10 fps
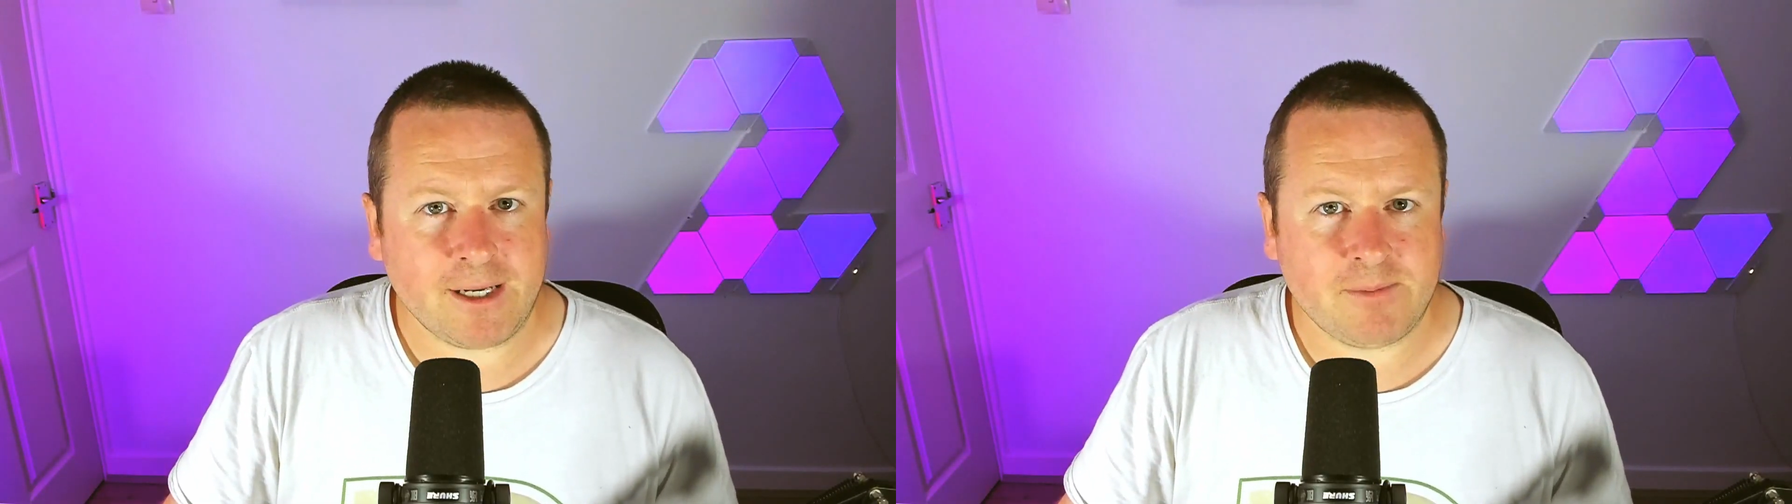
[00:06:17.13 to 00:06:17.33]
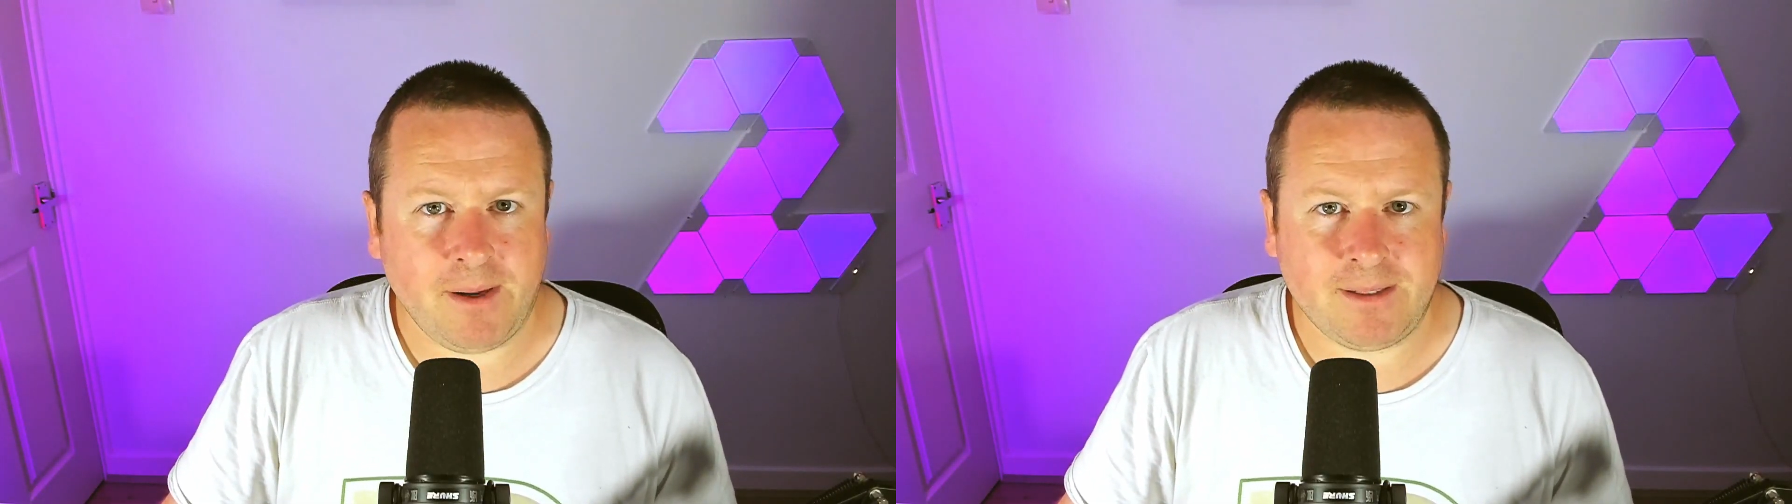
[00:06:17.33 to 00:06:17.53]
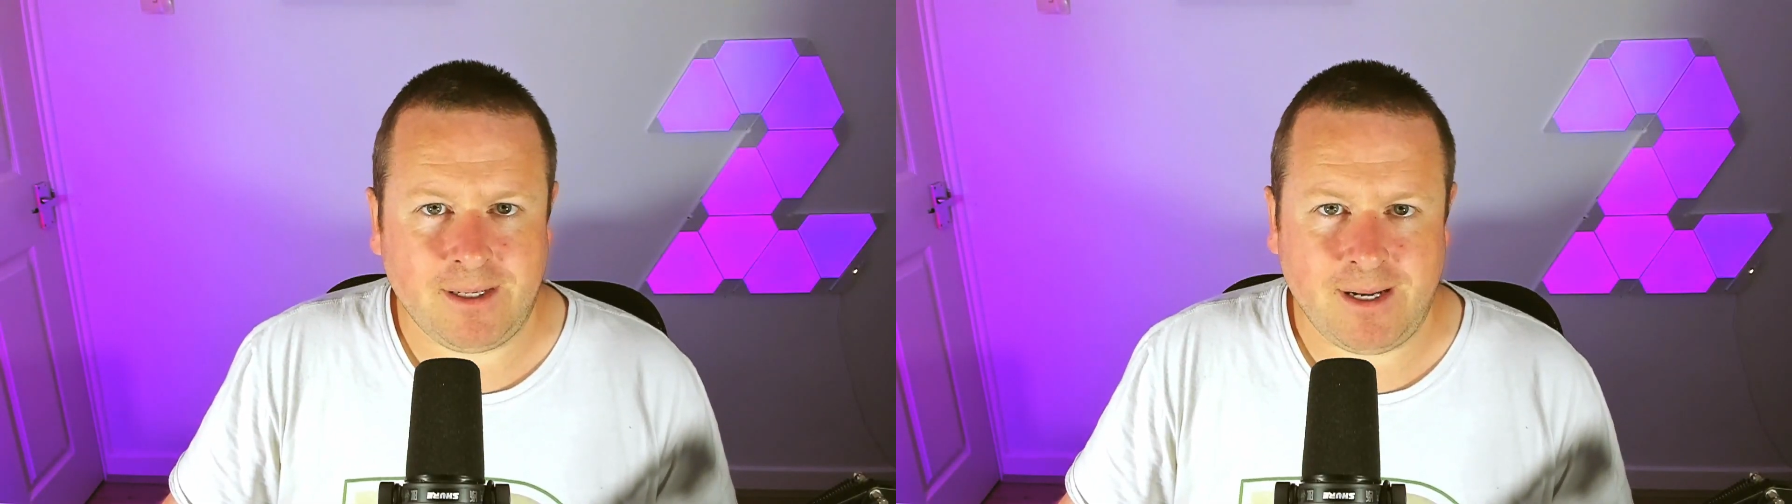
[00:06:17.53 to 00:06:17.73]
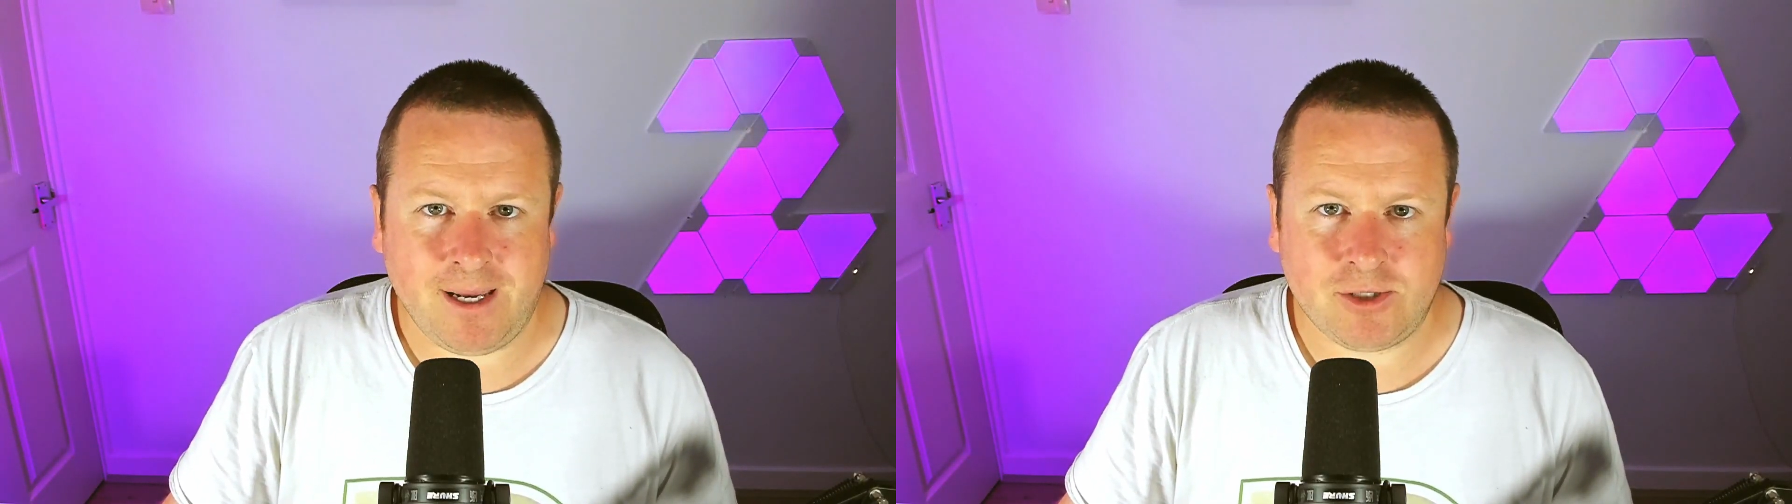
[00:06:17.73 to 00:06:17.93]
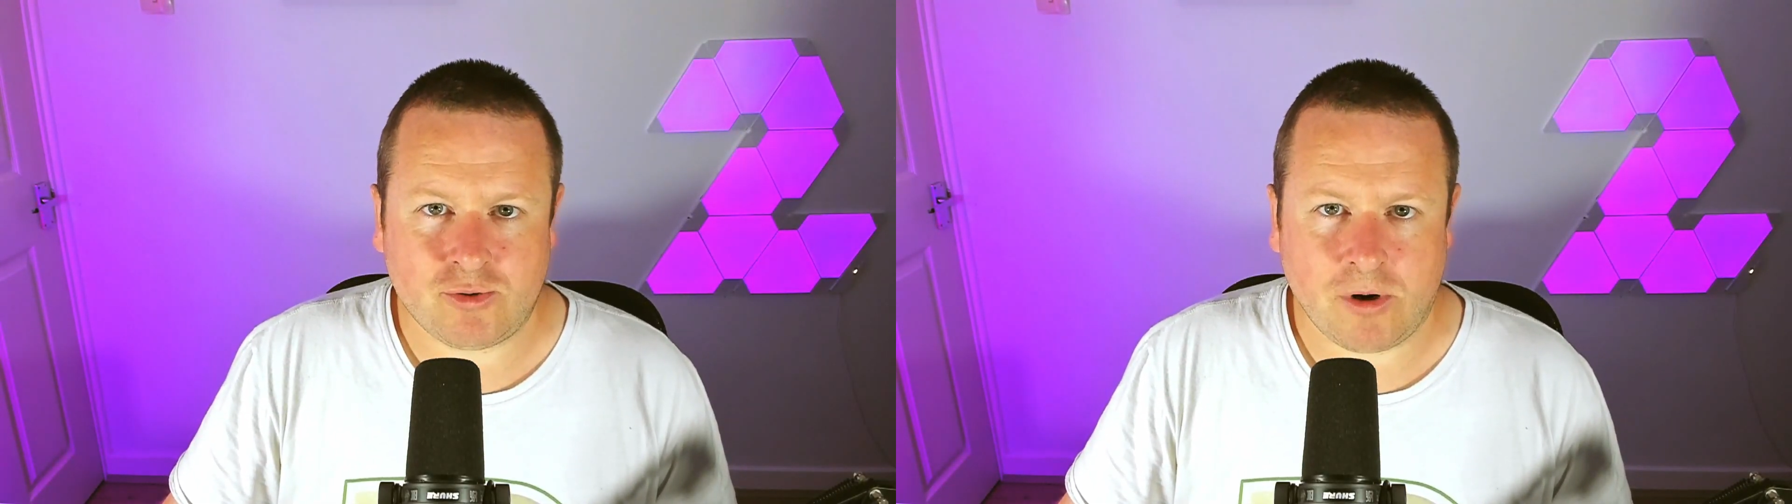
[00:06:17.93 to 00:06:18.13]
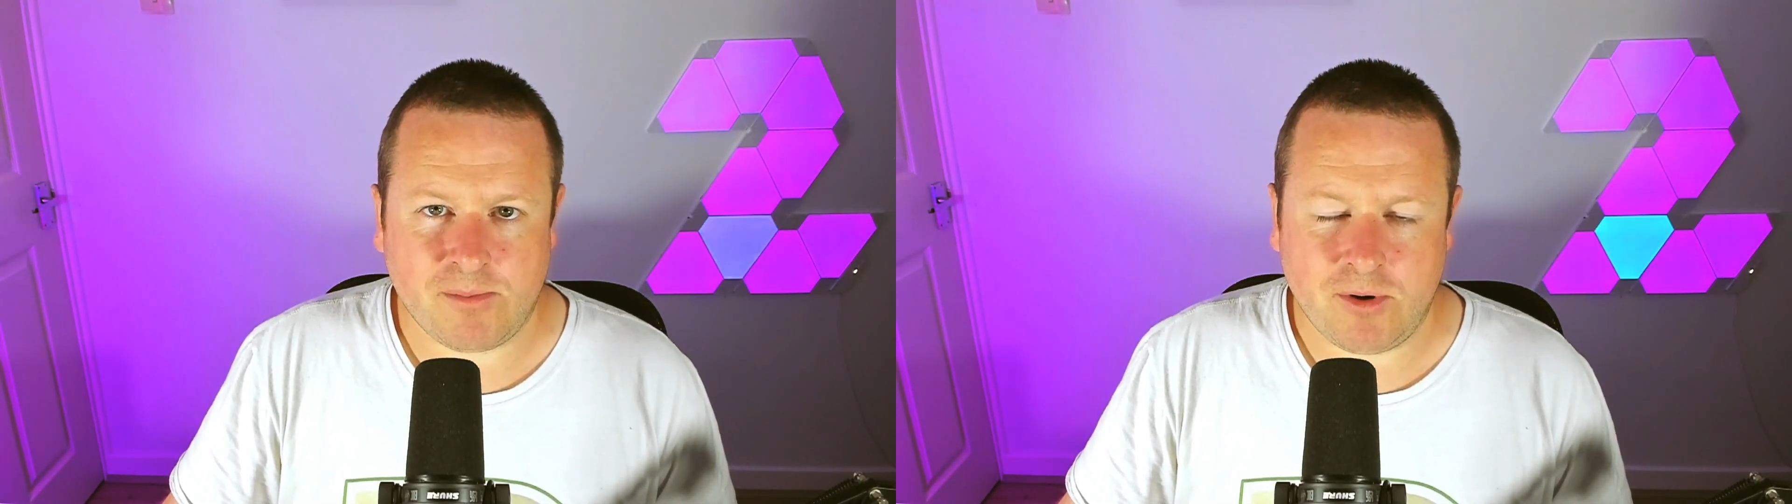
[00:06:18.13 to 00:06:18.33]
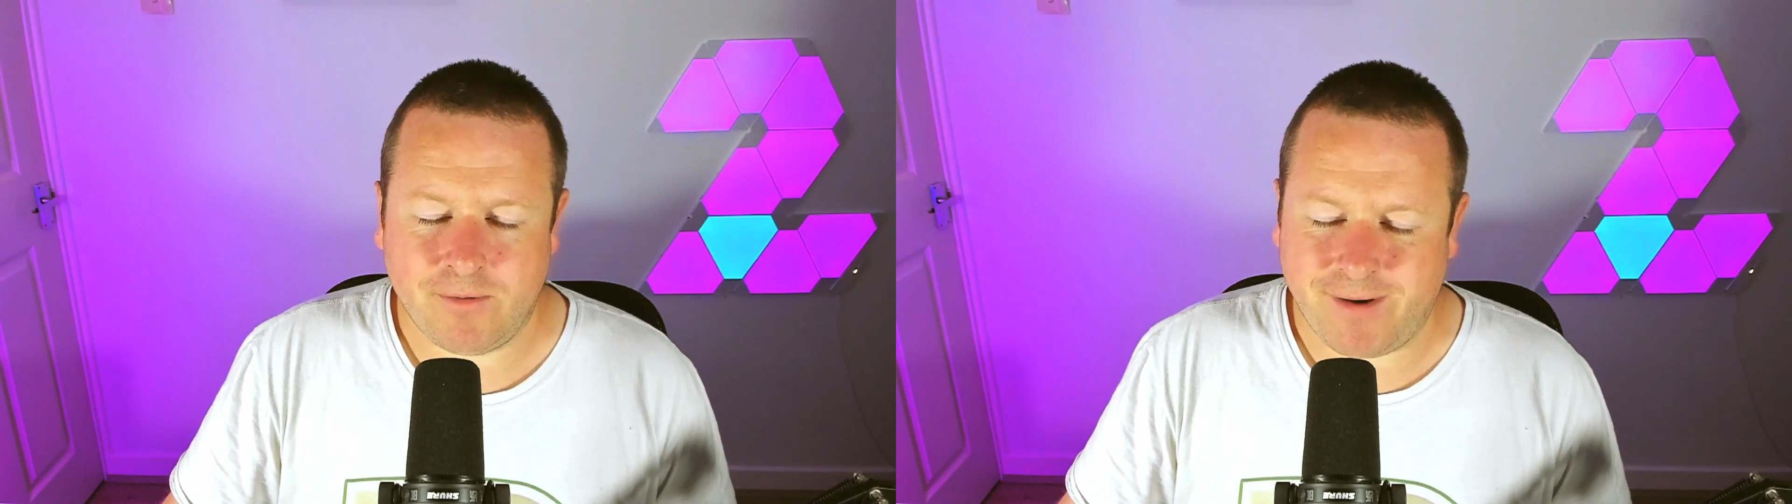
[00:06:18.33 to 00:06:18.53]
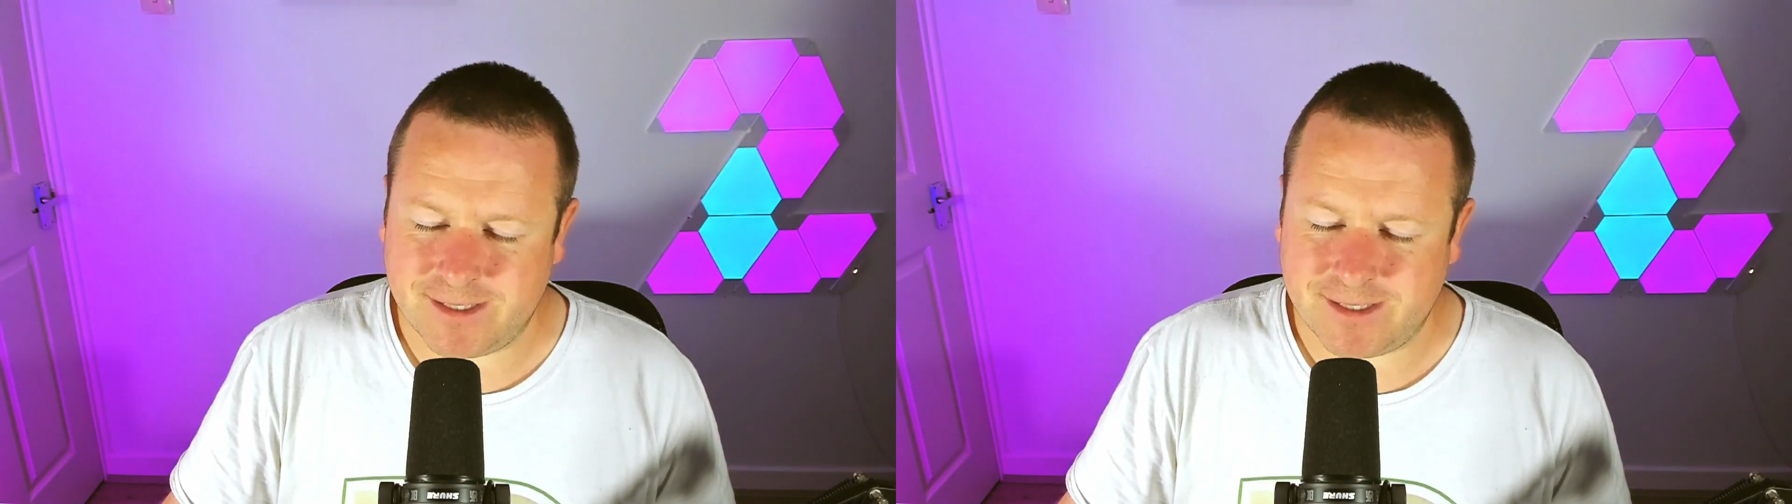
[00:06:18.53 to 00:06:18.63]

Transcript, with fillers: expecting a strong move?